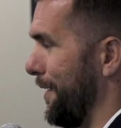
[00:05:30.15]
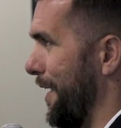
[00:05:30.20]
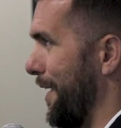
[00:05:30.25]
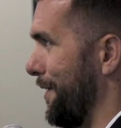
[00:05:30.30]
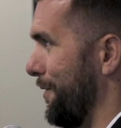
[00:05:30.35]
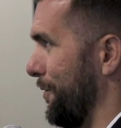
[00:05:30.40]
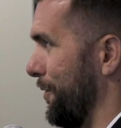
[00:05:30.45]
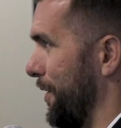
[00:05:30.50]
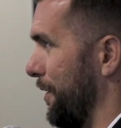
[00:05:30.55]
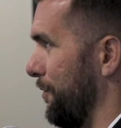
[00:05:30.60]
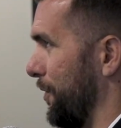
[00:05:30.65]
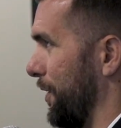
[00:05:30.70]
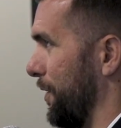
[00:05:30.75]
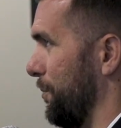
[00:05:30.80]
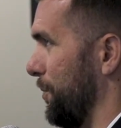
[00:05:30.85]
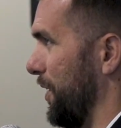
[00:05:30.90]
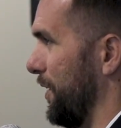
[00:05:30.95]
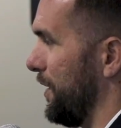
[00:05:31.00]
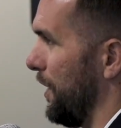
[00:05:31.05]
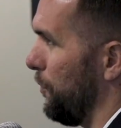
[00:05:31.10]
nah, they're never going
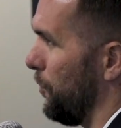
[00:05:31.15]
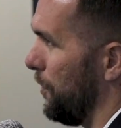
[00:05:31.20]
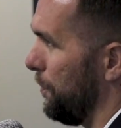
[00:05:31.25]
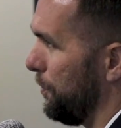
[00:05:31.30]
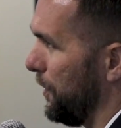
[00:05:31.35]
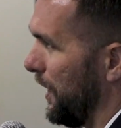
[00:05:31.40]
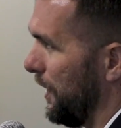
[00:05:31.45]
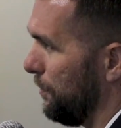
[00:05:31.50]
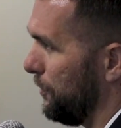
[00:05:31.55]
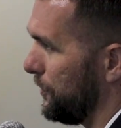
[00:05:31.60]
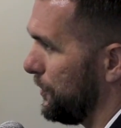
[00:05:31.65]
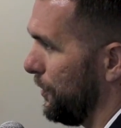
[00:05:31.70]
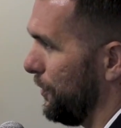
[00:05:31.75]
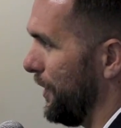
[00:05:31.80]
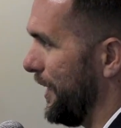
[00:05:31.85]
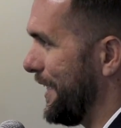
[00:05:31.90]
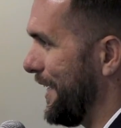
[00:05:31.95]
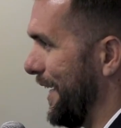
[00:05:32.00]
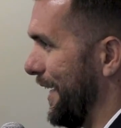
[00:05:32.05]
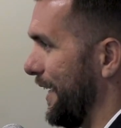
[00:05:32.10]
to be, they won't be able to,
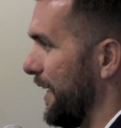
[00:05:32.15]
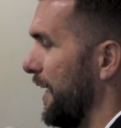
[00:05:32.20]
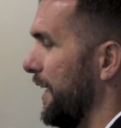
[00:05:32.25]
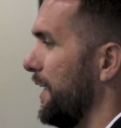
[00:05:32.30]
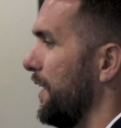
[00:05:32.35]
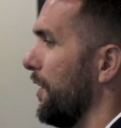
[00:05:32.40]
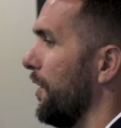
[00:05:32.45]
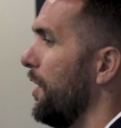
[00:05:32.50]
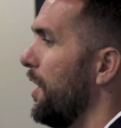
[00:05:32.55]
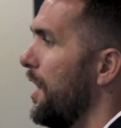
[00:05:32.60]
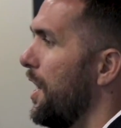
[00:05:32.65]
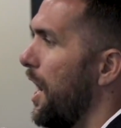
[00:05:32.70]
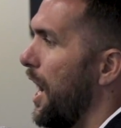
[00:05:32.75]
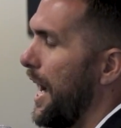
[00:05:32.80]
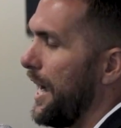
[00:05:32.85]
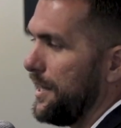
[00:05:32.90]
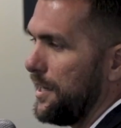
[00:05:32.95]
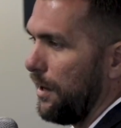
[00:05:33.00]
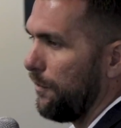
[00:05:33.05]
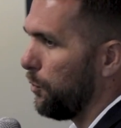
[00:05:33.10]
they can't get here,
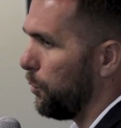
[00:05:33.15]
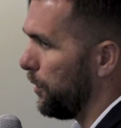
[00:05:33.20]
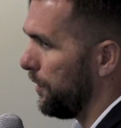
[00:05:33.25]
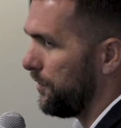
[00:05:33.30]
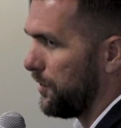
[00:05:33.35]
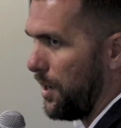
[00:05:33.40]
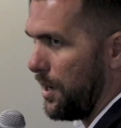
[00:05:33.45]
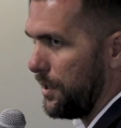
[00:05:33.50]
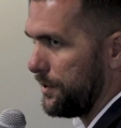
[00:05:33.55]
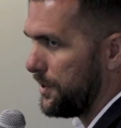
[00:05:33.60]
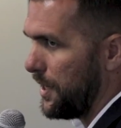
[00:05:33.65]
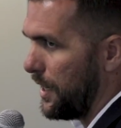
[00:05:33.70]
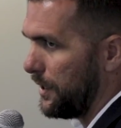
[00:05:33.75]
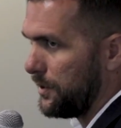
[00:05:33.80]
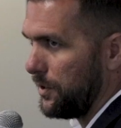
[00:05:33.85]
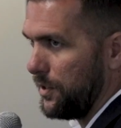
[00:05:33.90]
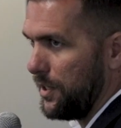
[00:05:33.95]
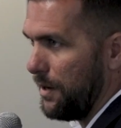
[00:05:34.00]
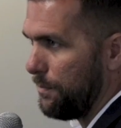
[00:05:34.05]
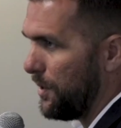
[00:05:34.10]
I never would have
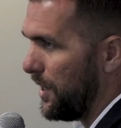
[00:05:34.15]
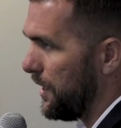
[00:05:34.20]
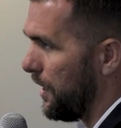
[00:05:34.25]
contacted them.